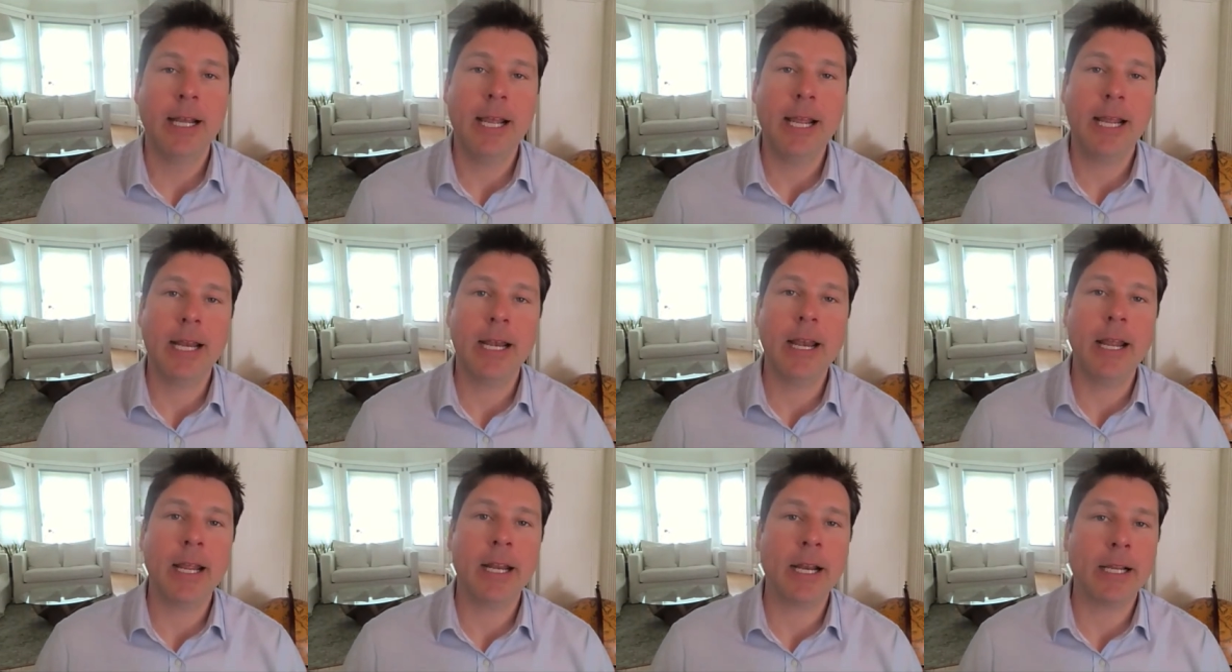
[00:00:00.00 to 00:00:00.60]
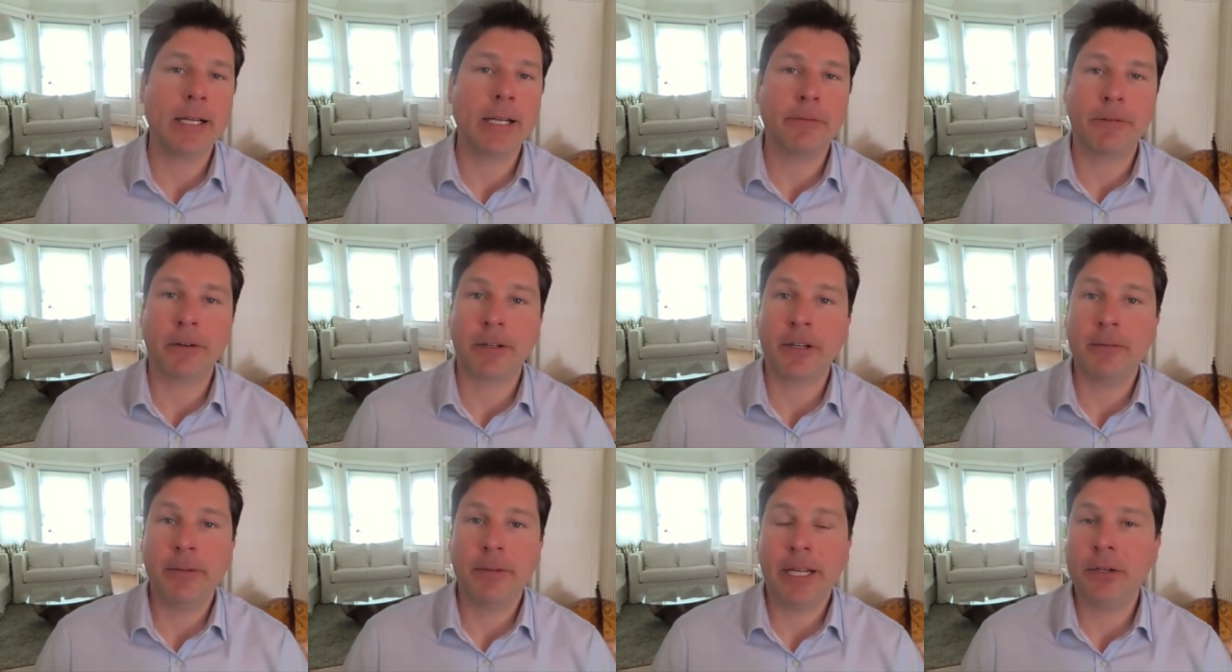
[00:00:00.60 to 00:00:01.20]
And I
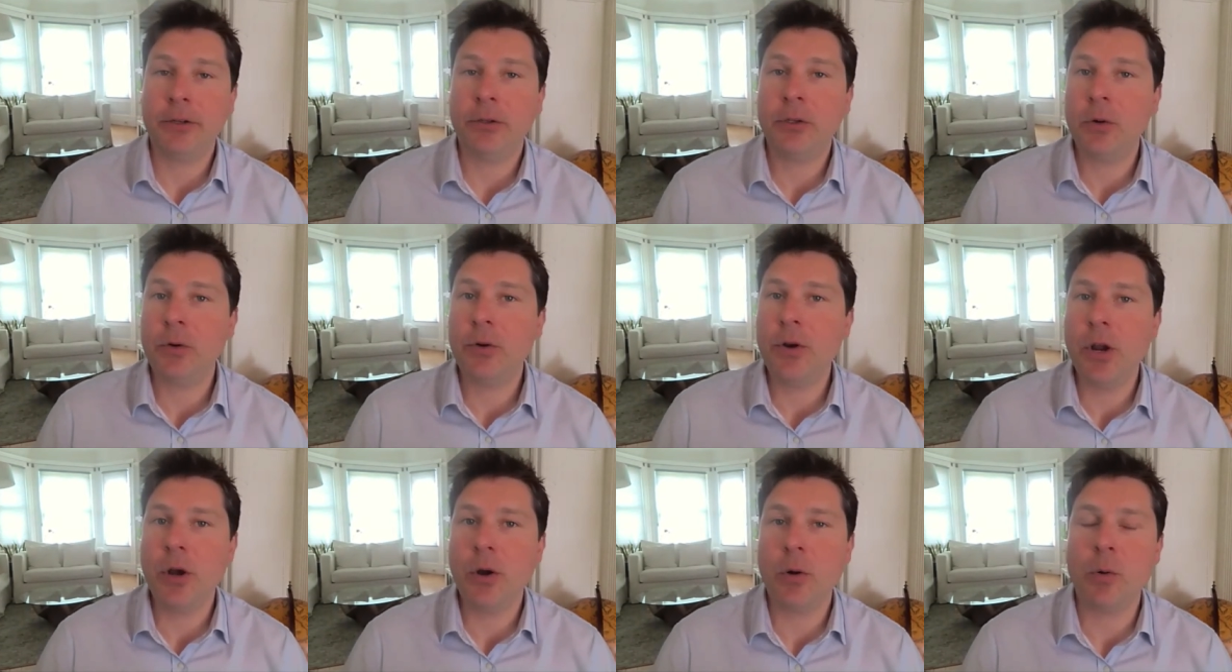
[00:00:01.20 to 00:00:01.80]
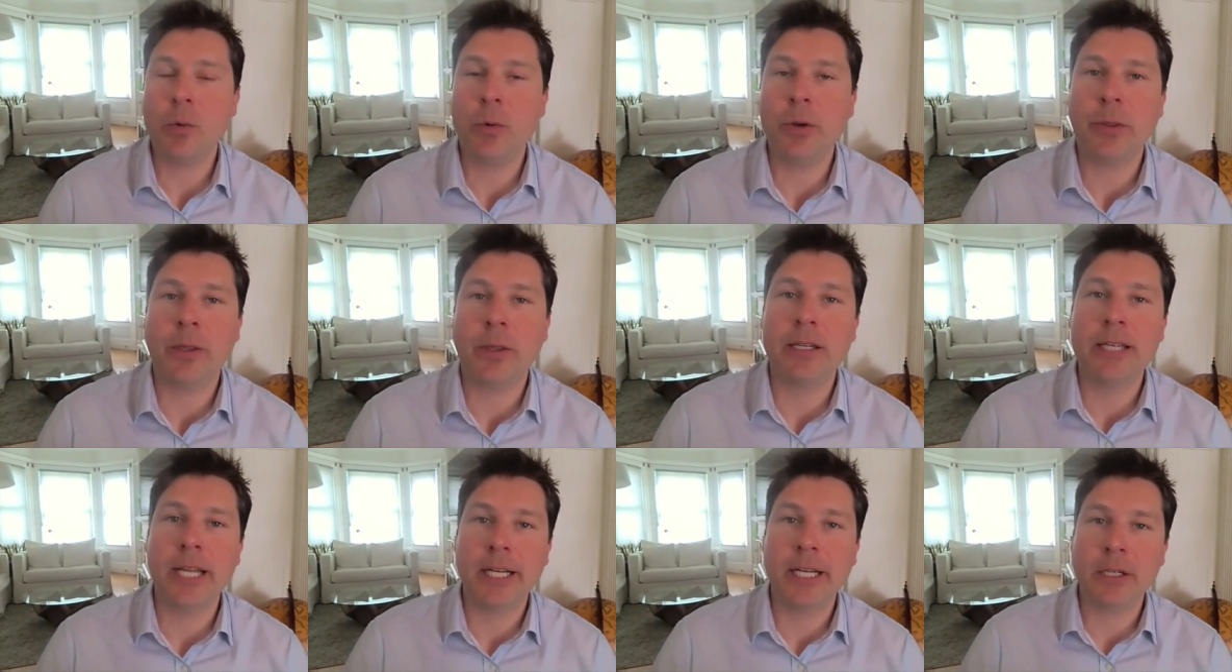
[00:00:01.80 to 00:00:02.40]
forgive me, I just don't know what the
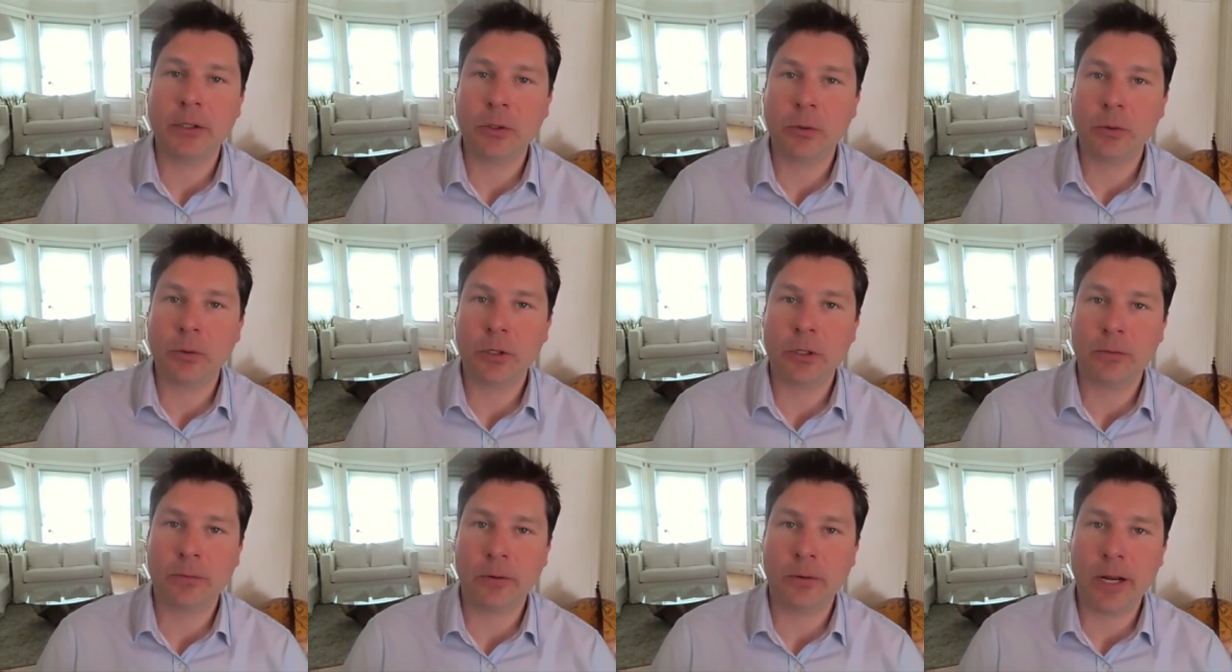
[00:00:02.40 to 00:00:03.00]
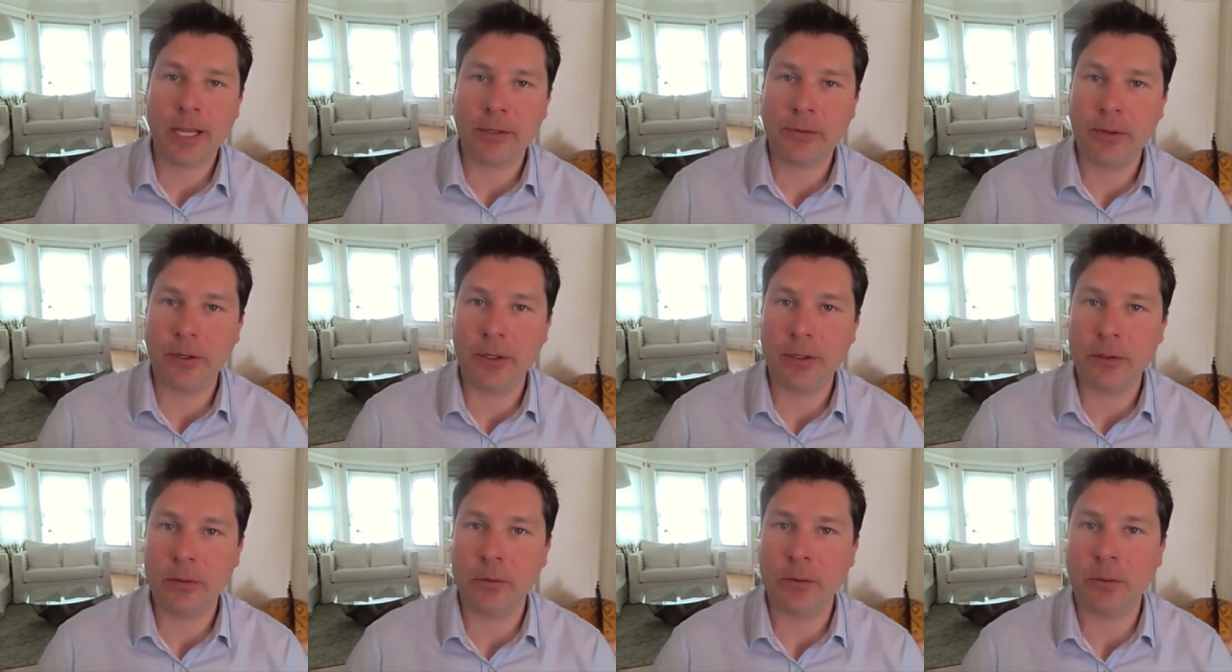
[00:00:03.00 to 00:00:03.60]
data source for
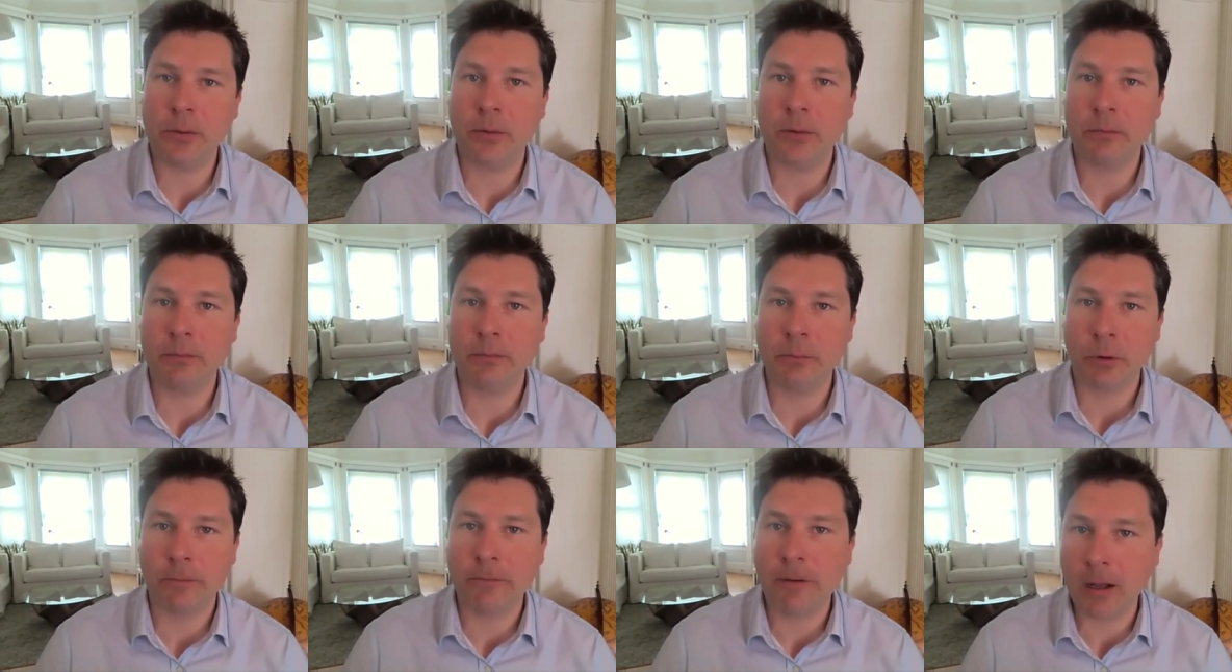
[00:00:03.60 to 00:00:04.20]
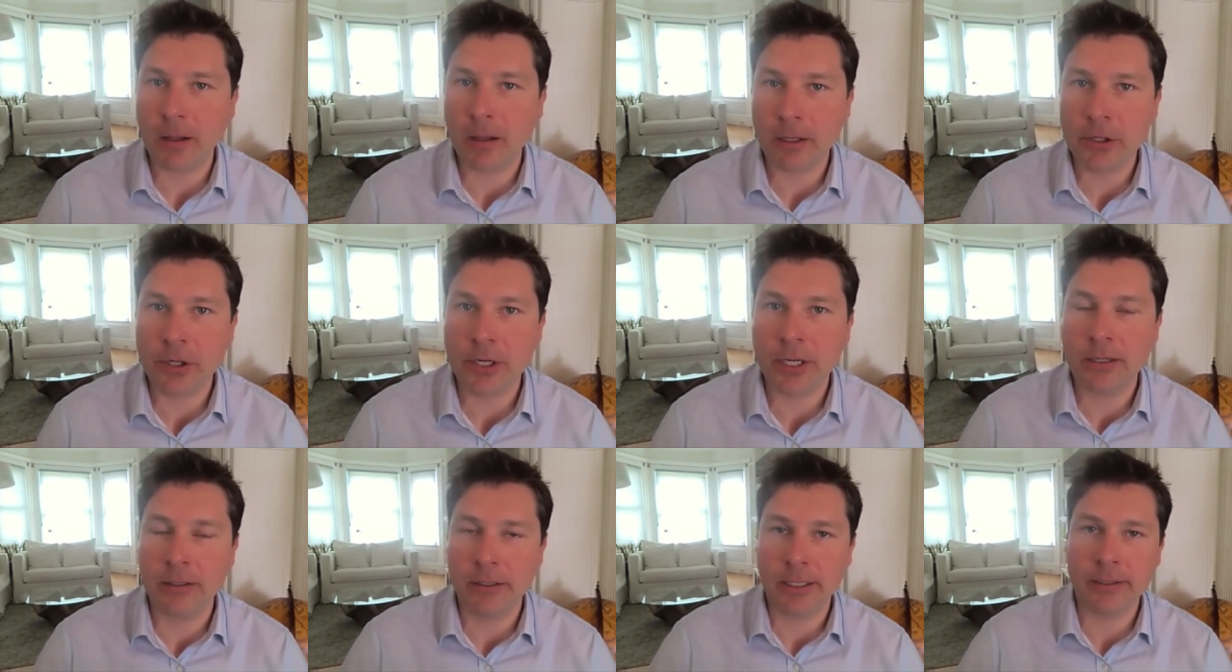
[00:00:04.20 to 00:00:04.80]
SCU's
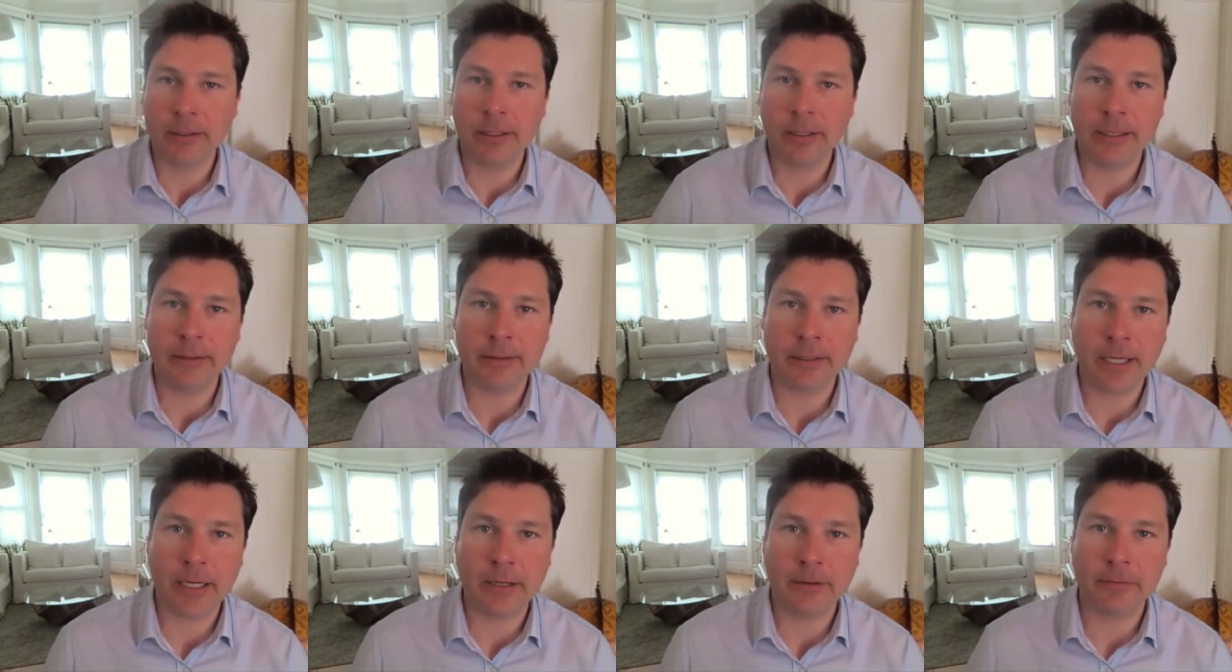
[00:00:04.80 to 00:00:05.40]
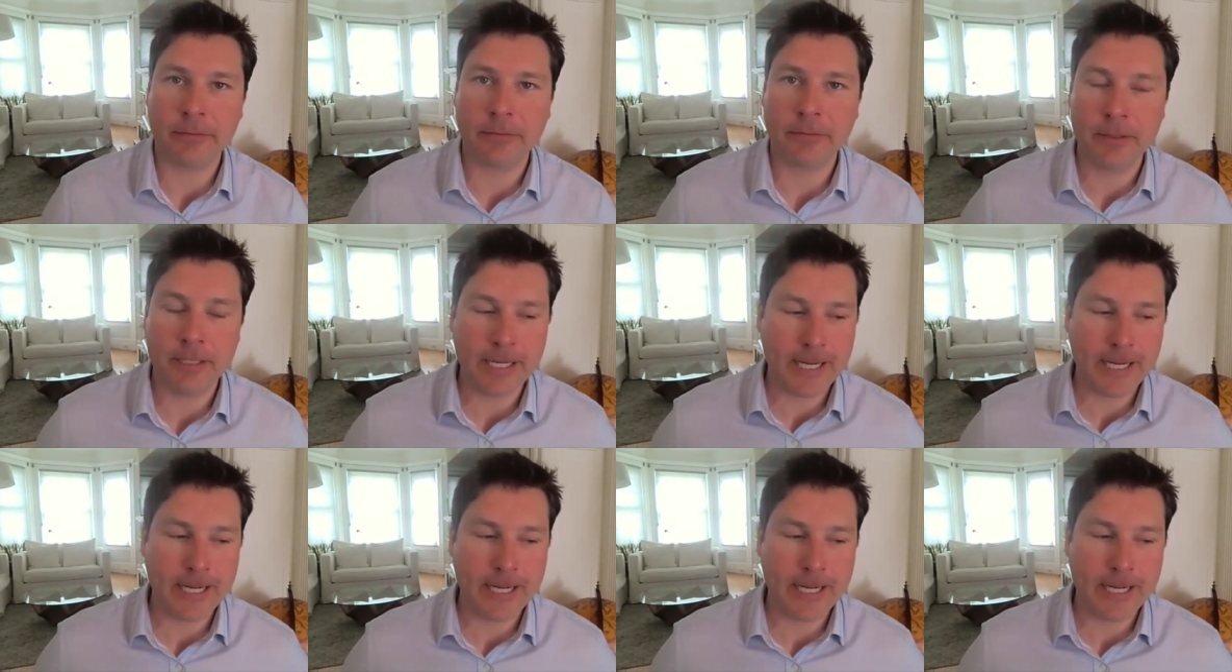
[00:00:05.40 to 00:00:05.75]
morphology and kind of